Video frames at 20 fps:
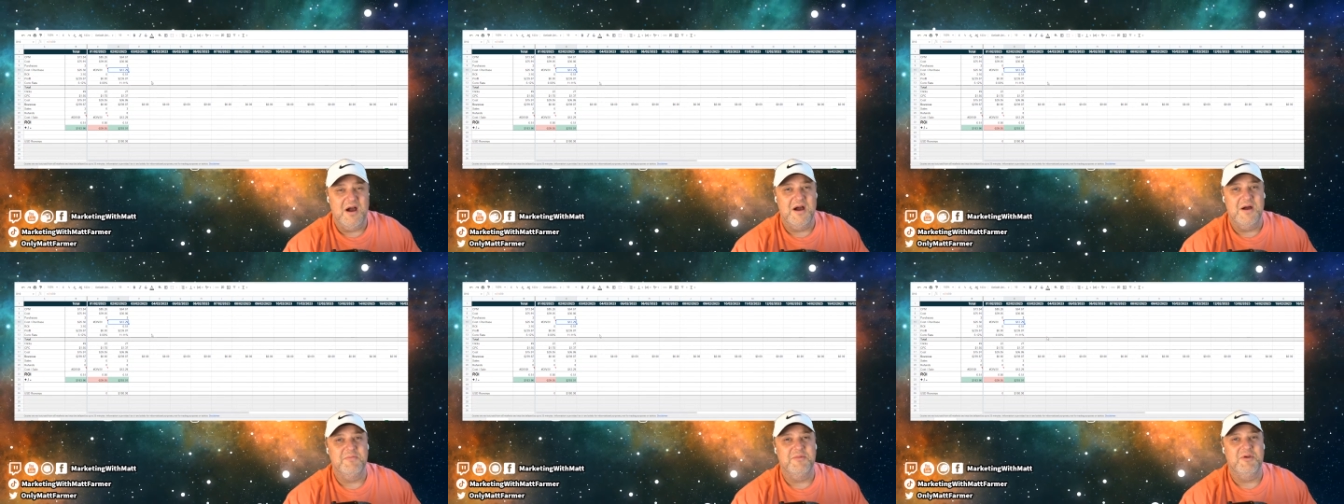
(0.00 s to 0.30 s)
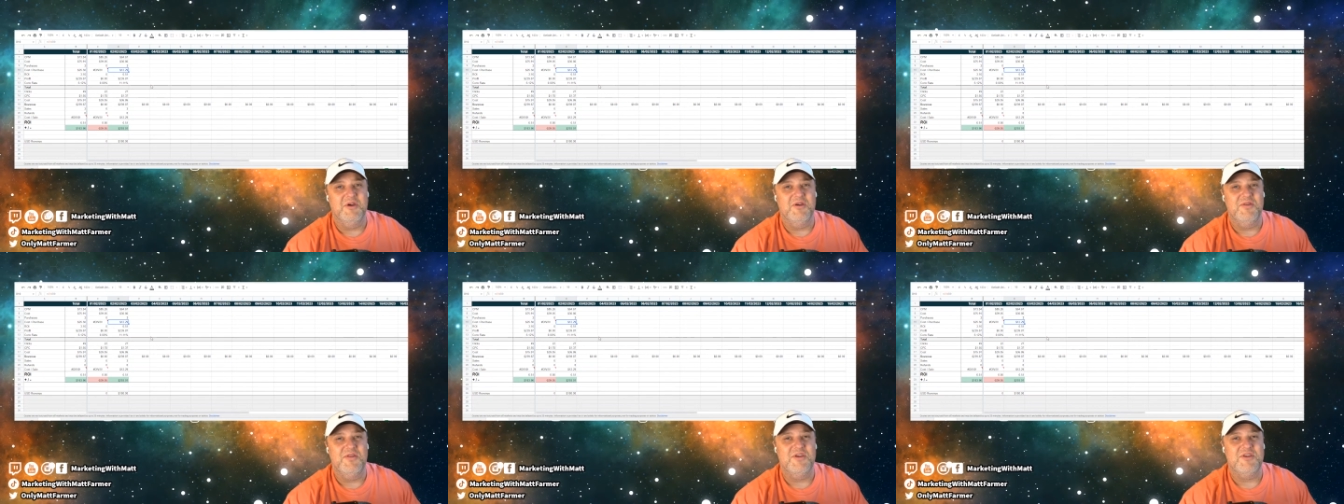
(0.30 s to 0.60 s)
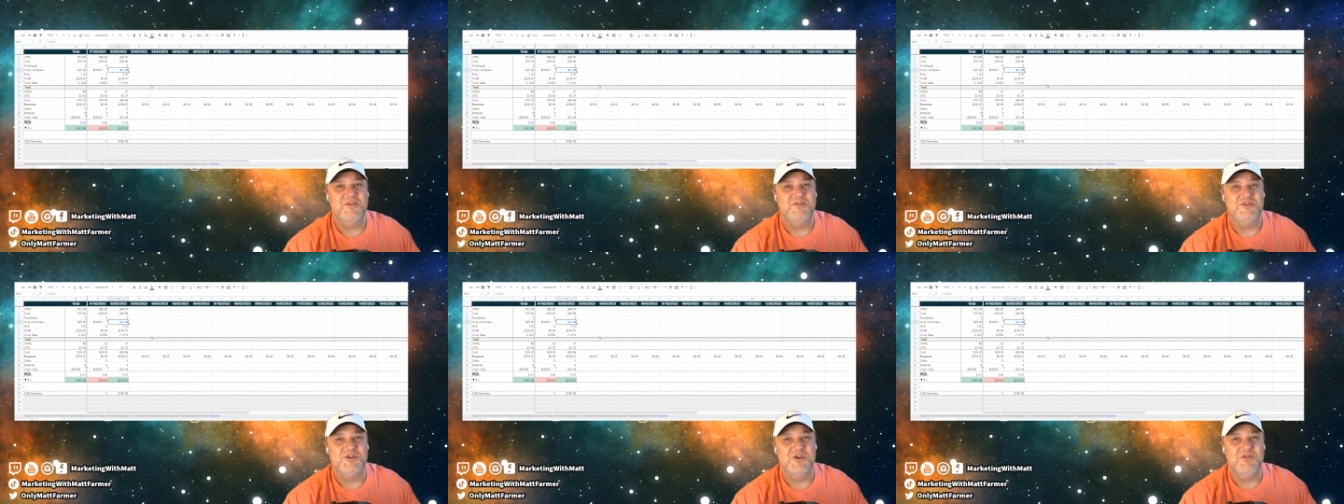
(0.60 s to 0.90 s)
Could
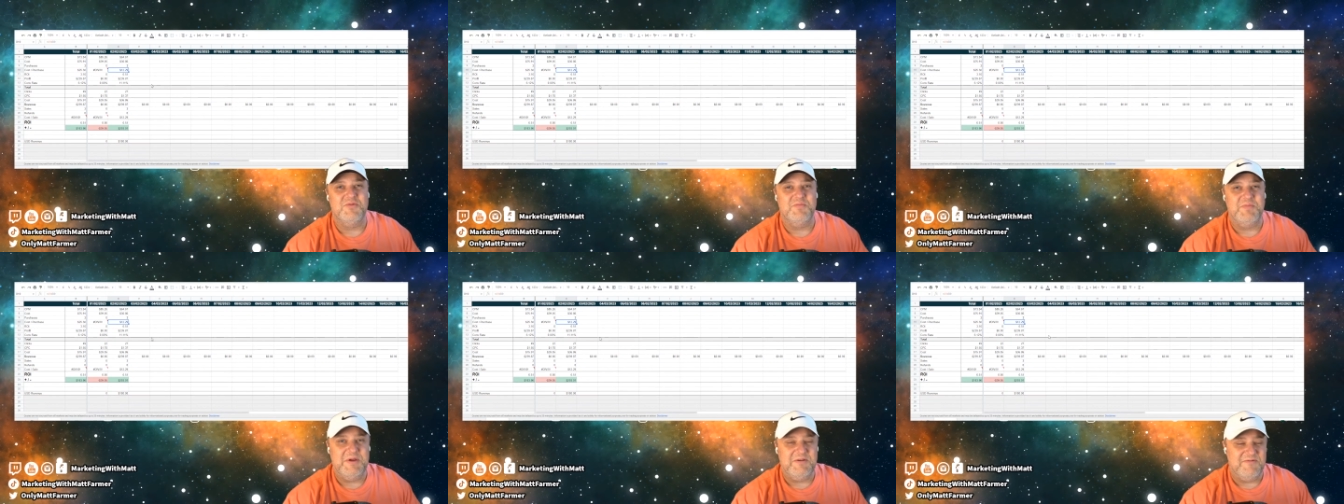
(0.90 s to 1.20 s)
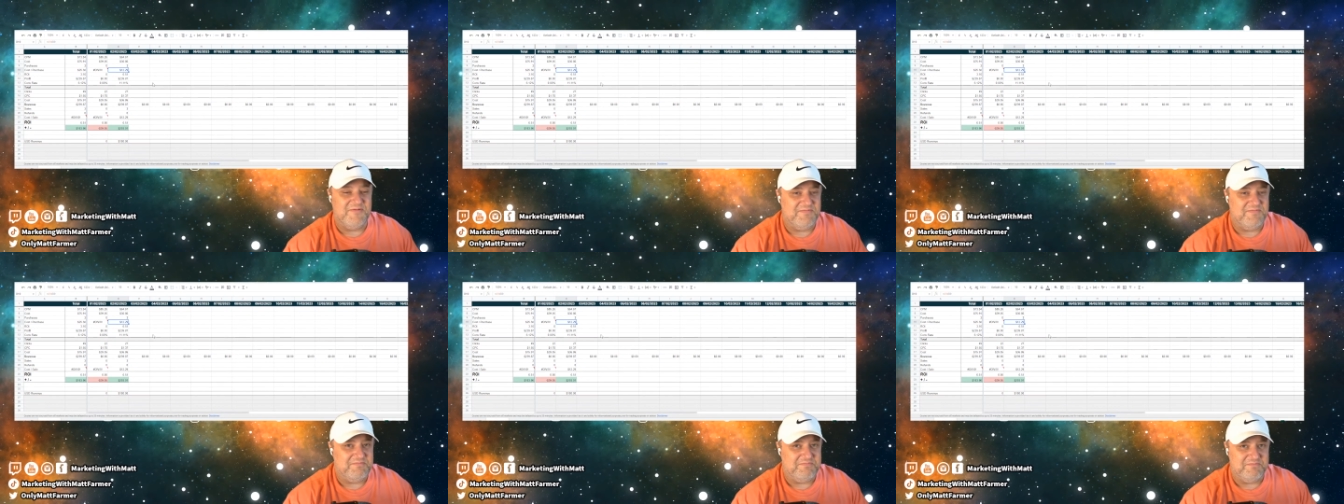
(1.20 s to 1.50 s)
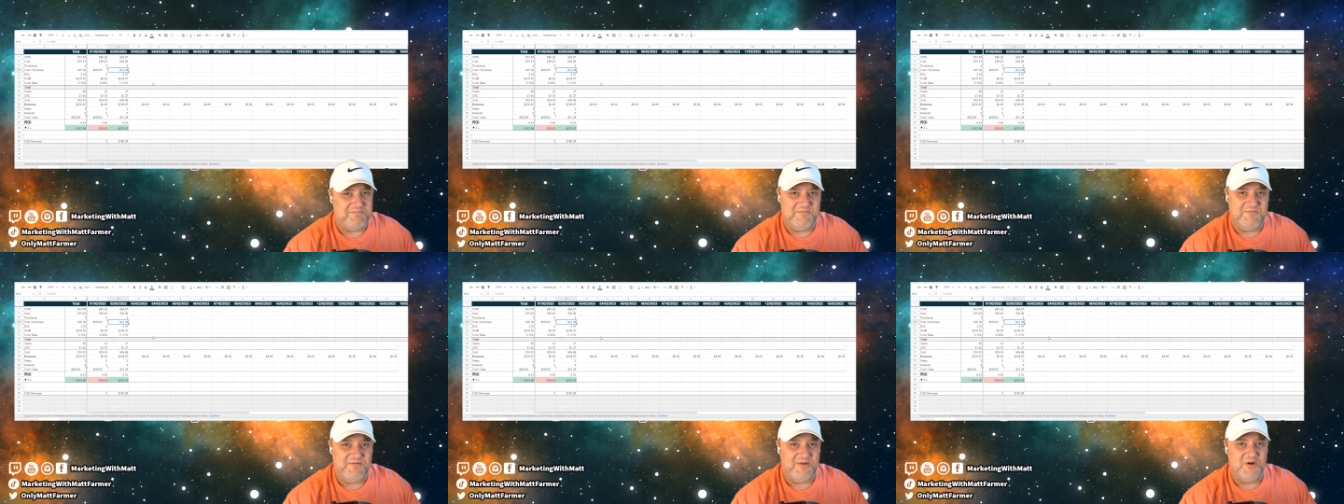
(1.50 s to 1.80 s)
this just be
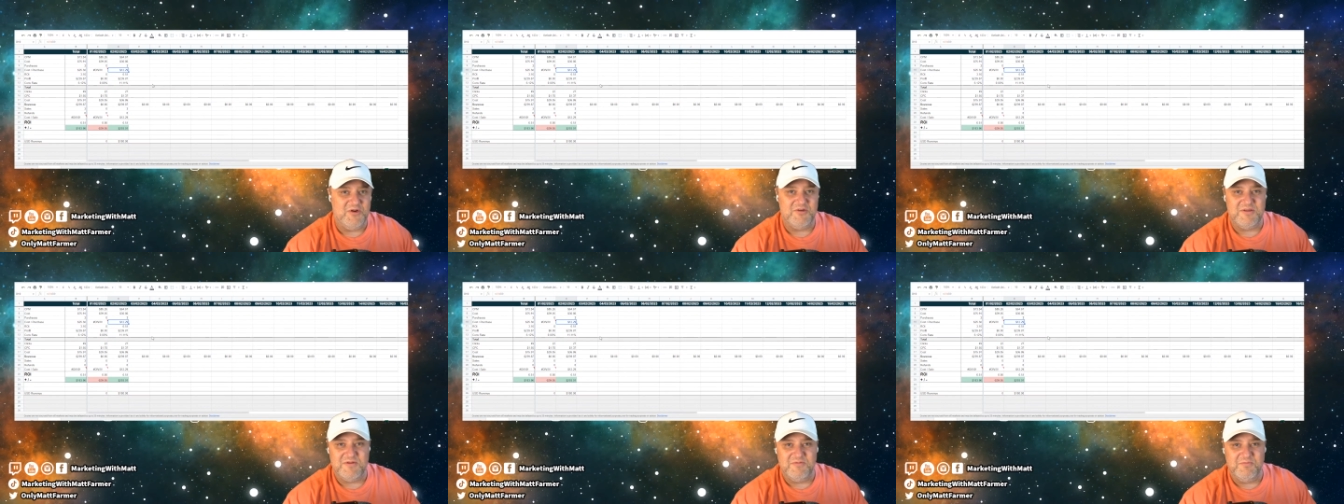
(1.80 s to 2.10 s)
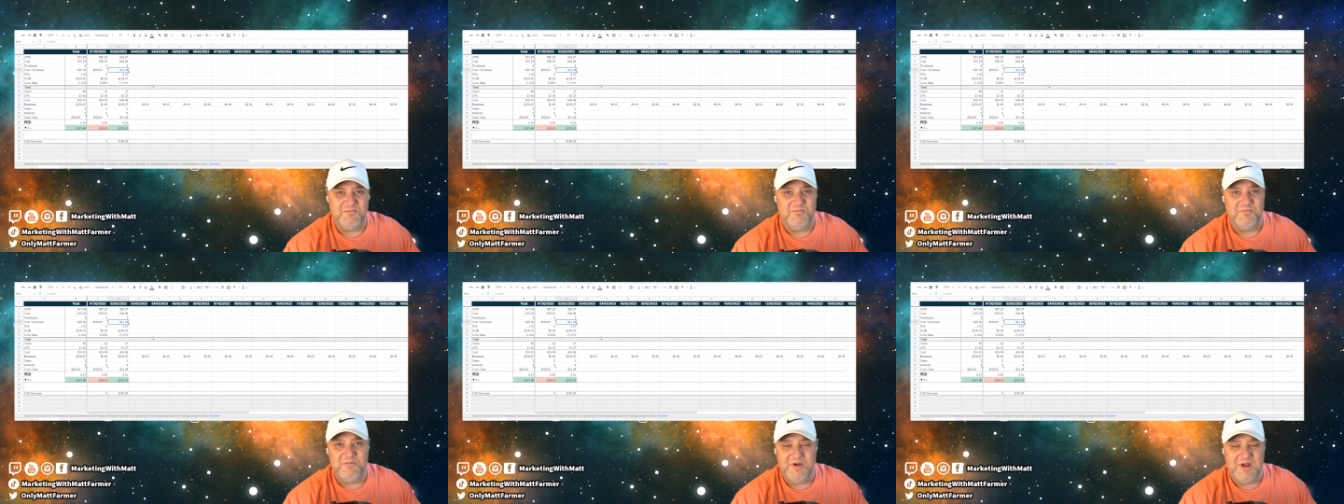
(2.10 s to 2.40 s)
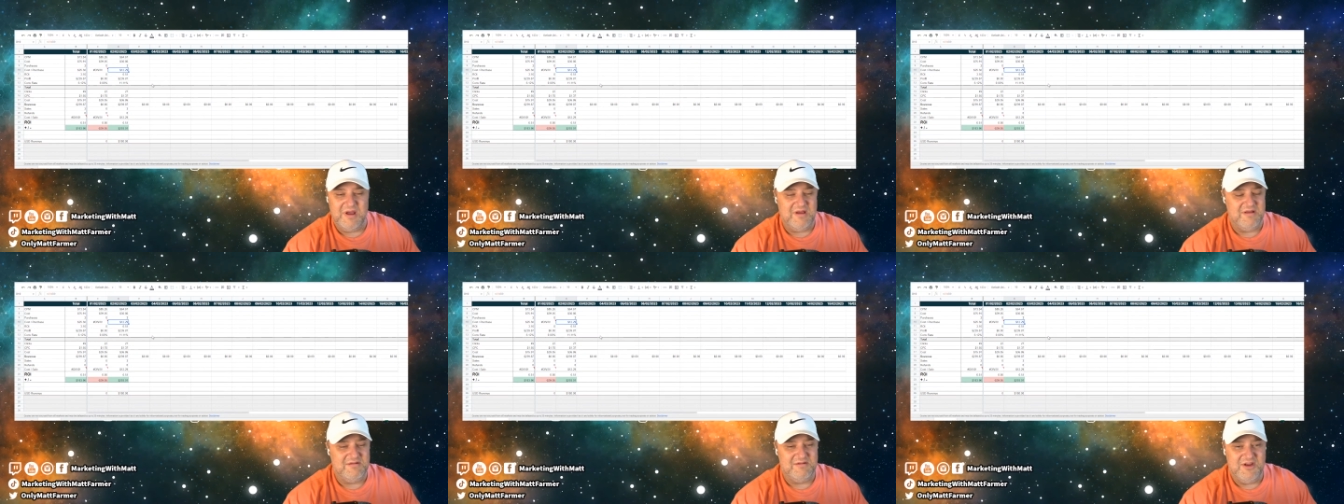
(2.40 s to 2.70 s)
first
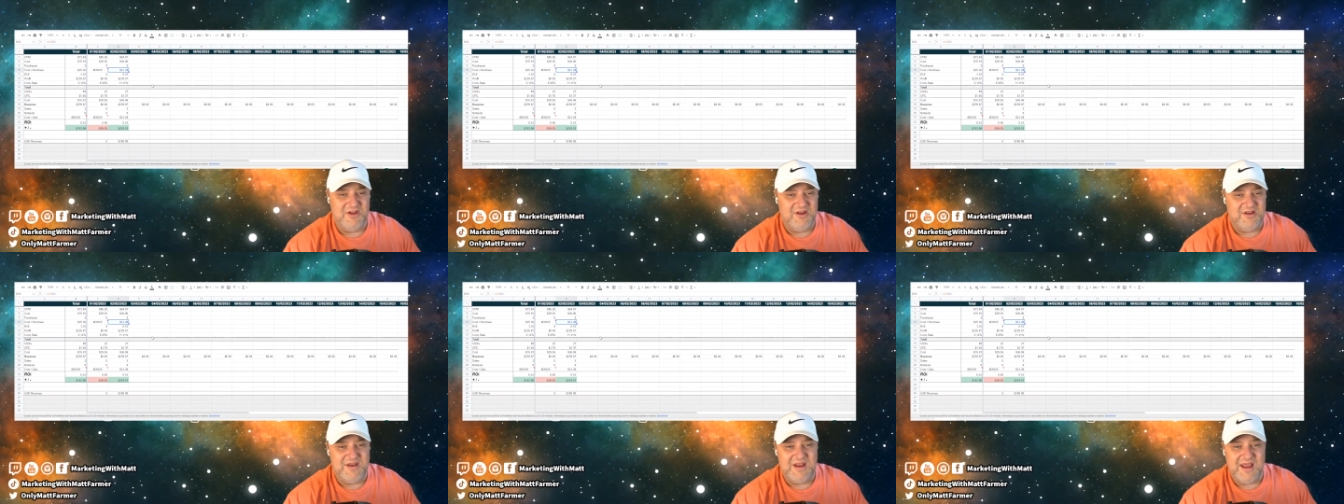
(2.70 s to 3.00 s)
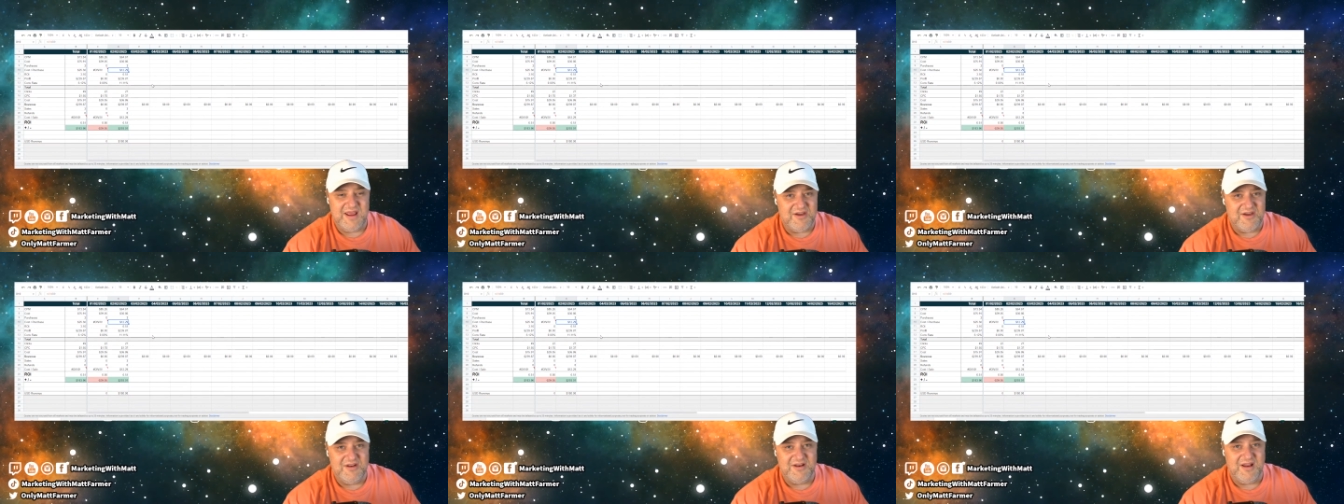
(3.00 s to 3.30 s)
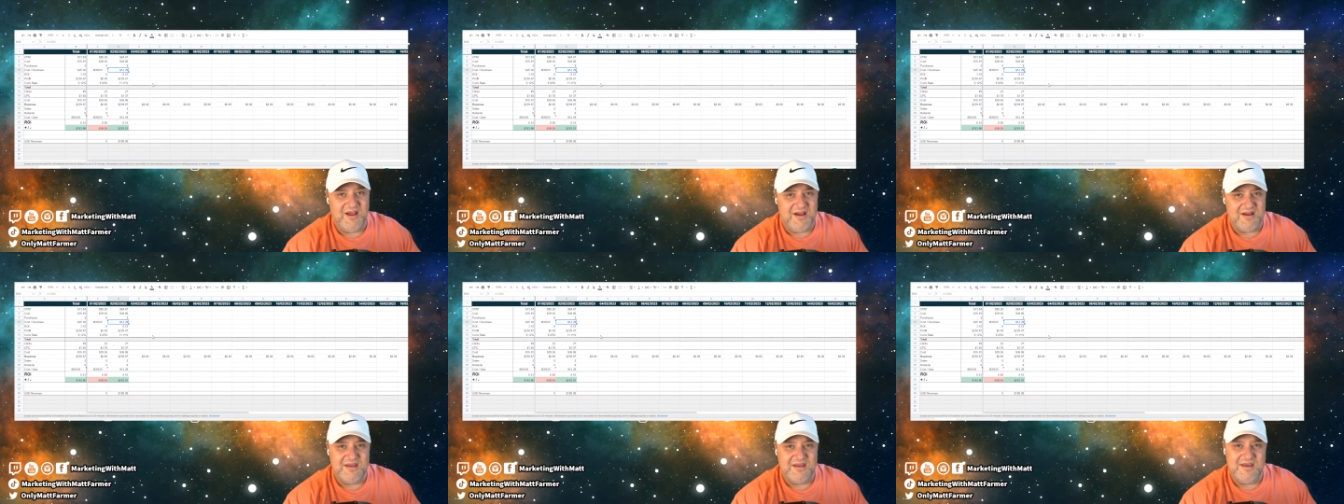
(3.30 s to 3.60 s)
good day, good luck?